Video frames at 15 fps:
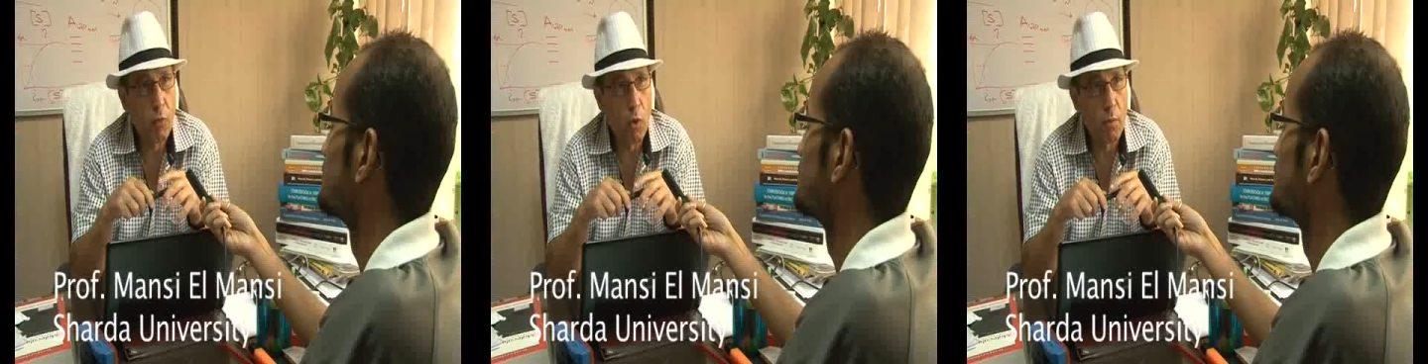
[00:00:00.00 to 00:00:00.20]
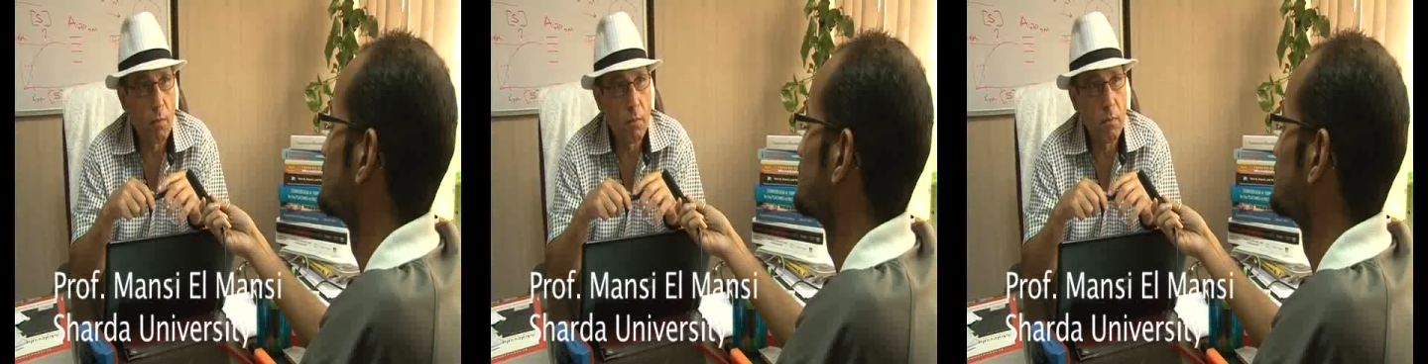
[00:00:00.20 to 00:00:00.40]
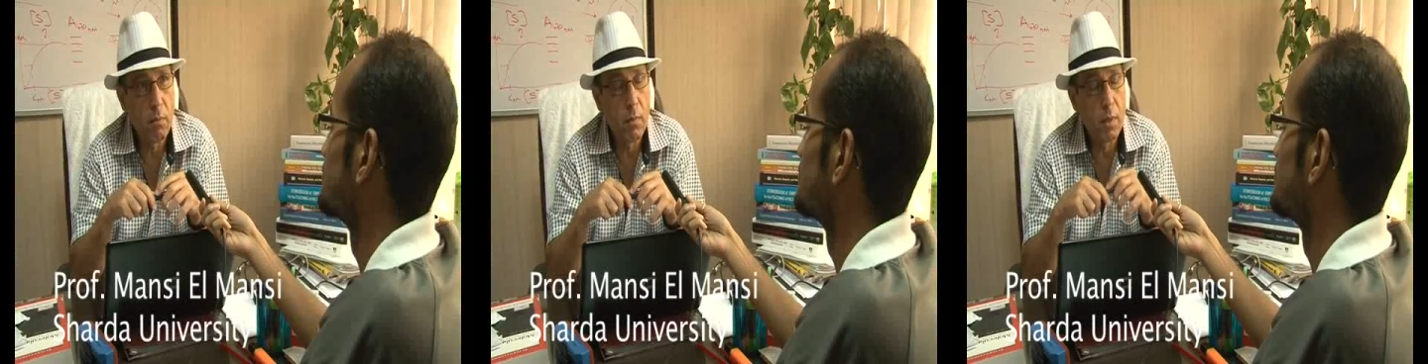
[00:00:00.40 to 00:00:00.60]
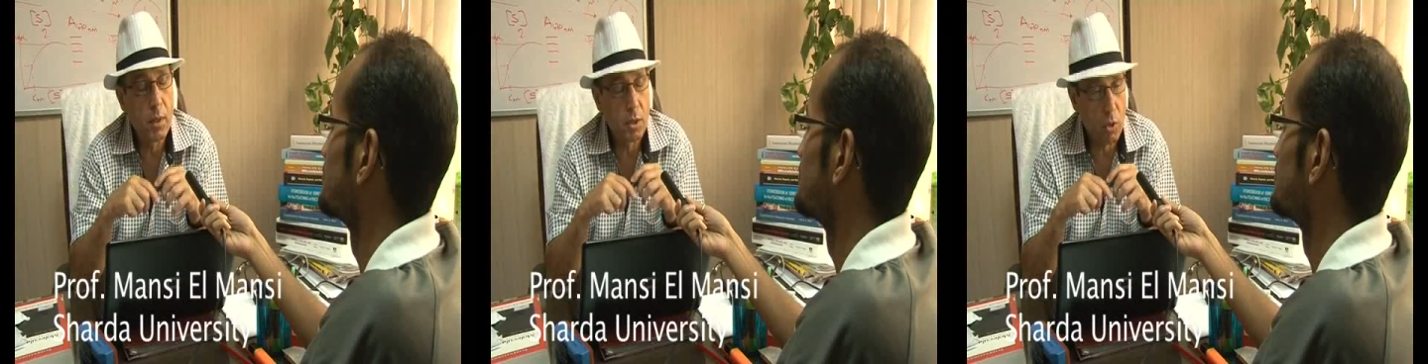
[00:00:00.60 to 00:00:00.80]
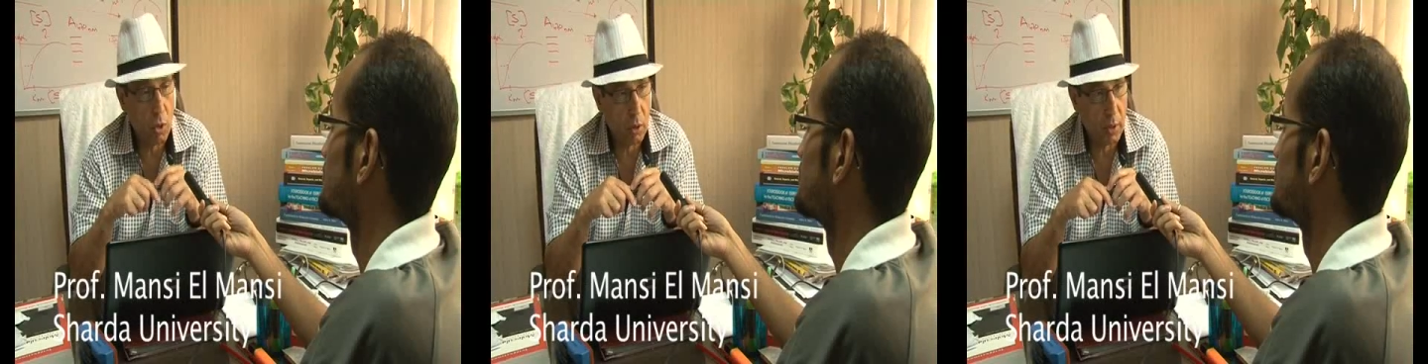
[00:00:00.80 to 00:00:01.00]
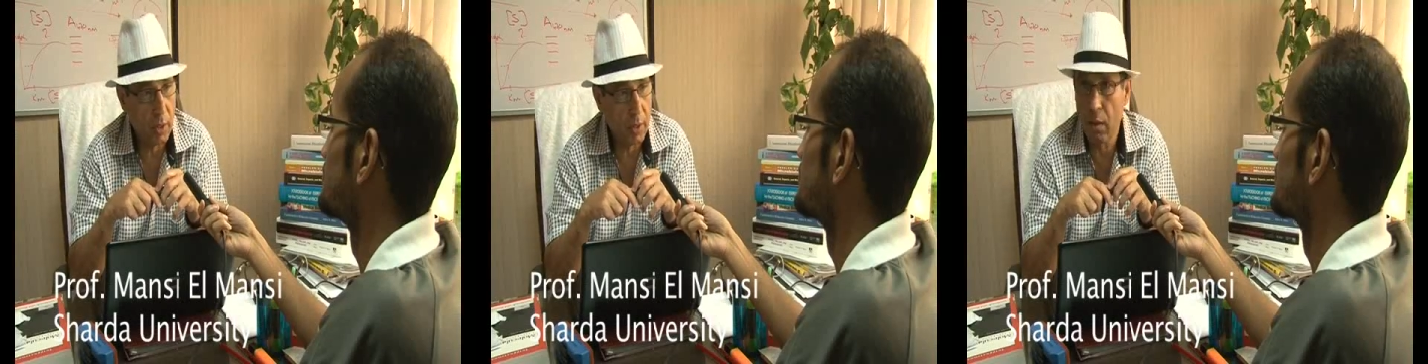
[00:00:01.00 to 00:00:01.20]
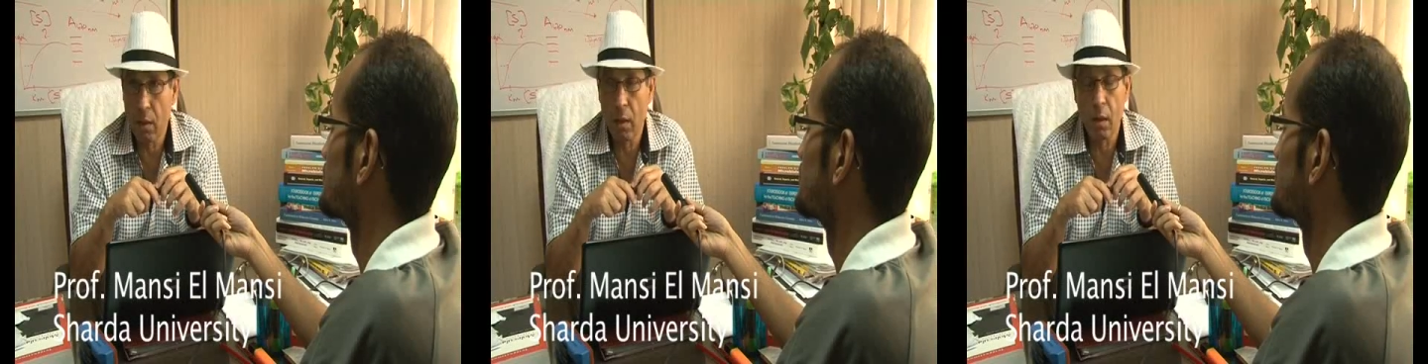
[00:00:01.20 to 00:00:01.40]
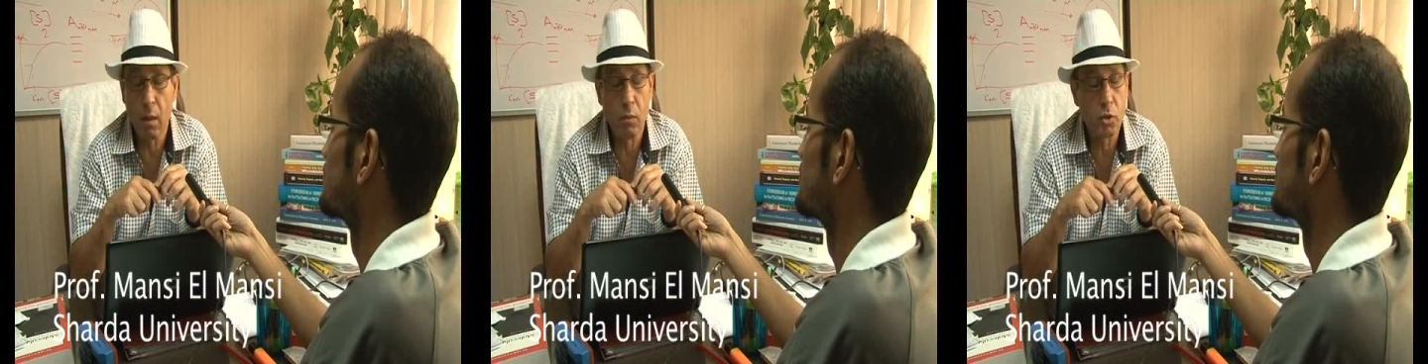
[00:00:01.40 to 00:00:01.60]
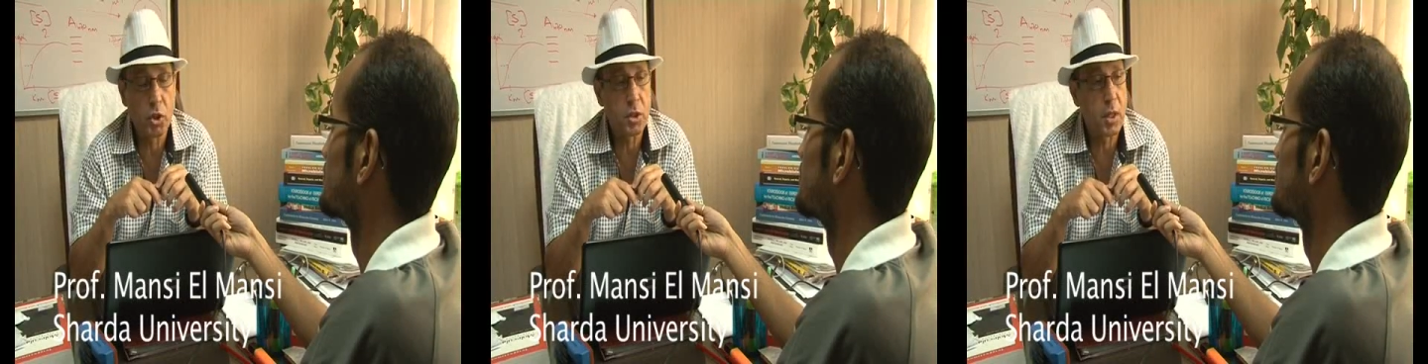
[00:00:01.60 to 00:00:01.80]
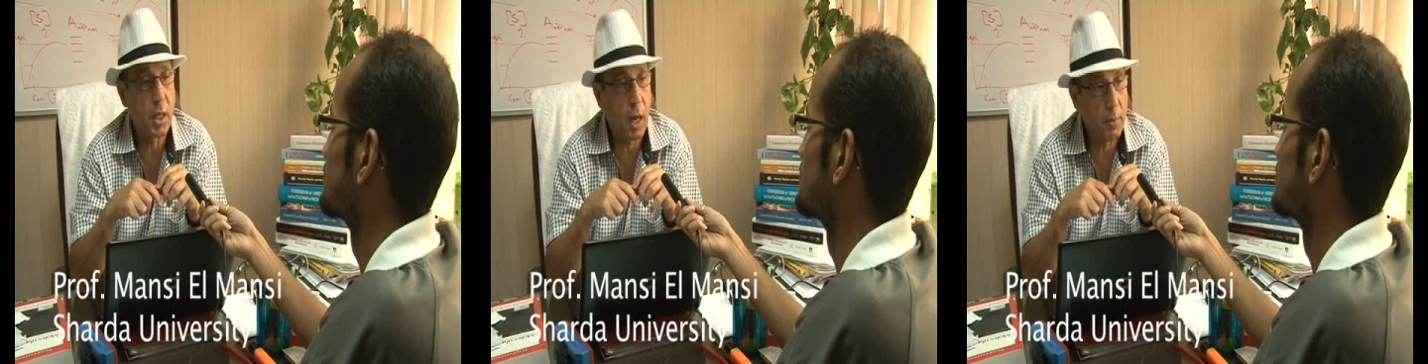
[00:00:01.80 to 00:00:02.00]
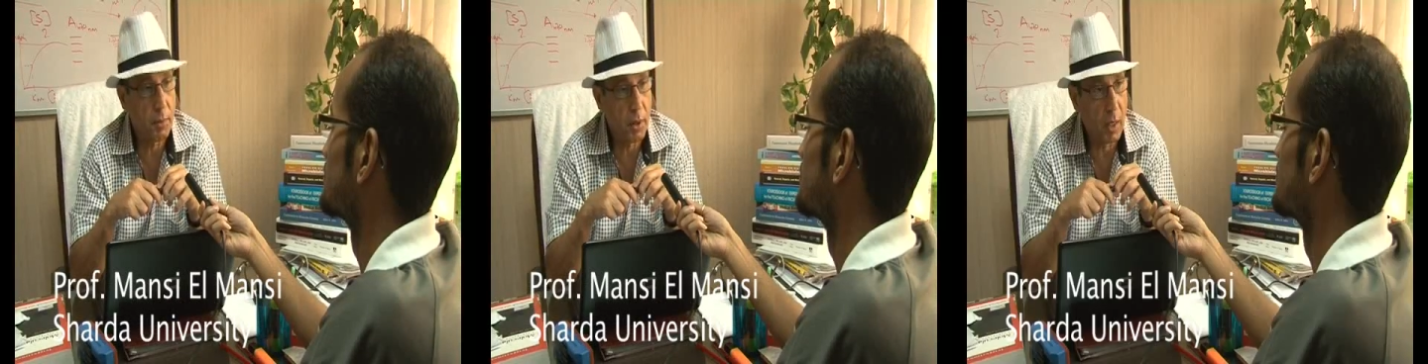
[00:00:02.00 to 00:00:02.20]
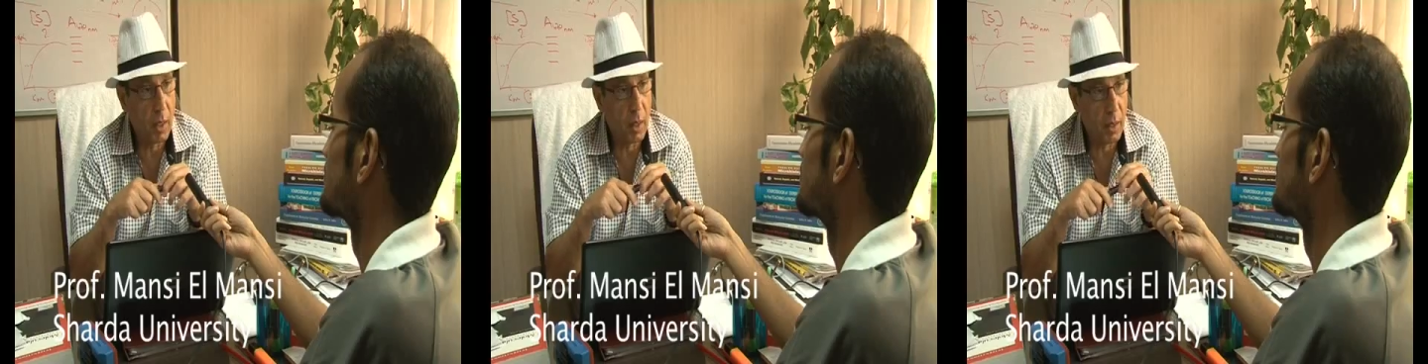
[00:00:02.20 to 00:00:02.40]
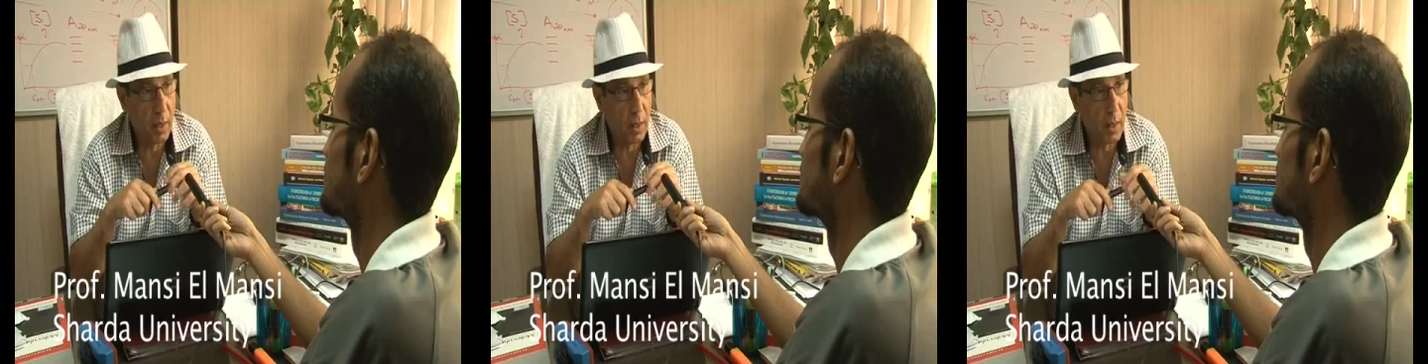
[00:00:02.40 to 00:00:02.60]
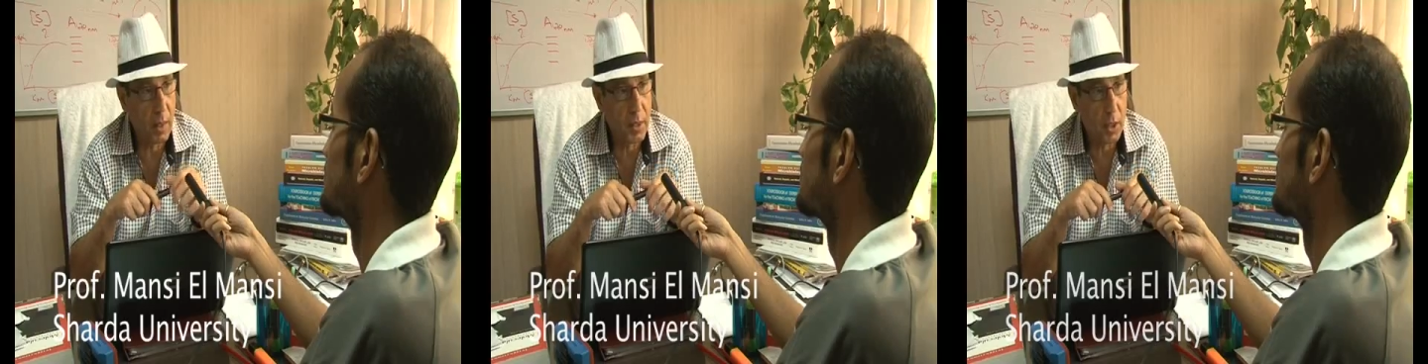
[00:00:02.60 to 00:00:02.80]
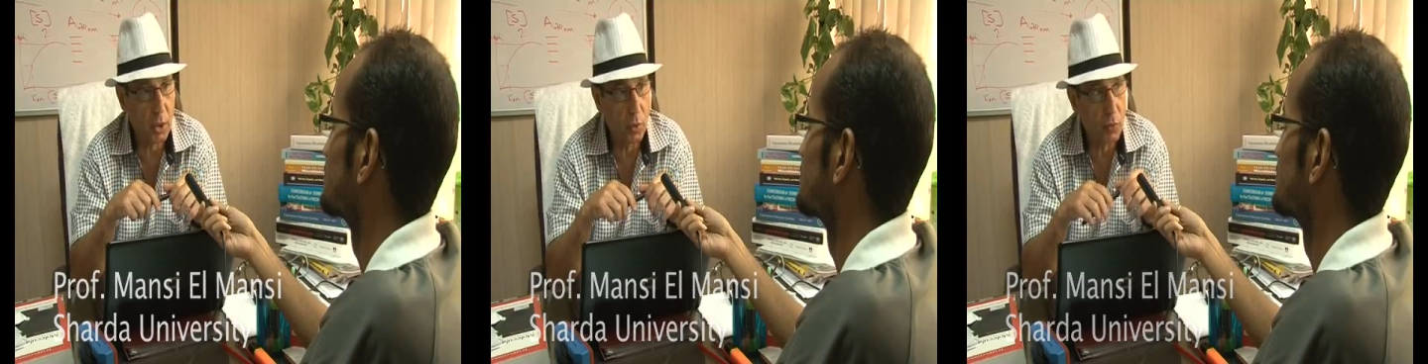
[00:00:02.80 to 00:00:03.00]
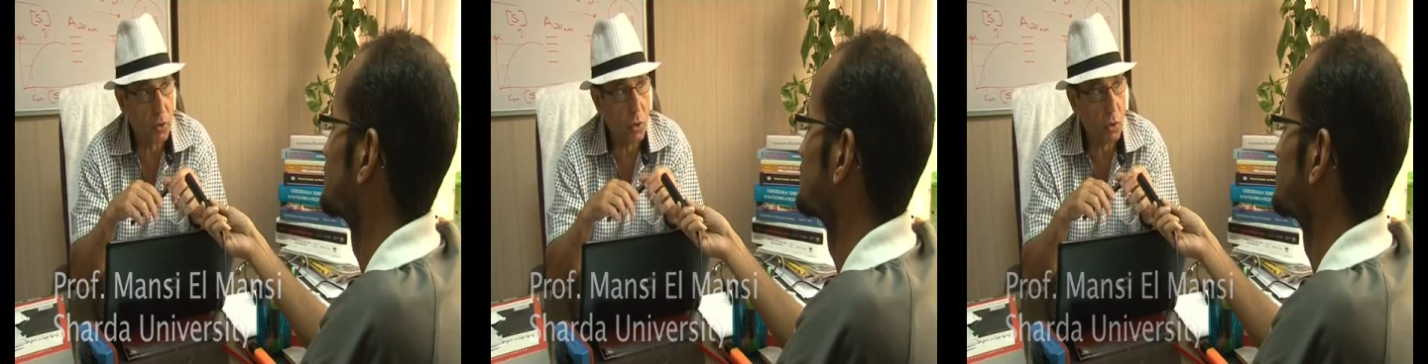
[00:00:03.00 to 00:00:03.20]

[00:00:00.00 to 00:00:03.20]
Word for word: from Scotland, uh, which is a capital uh, city of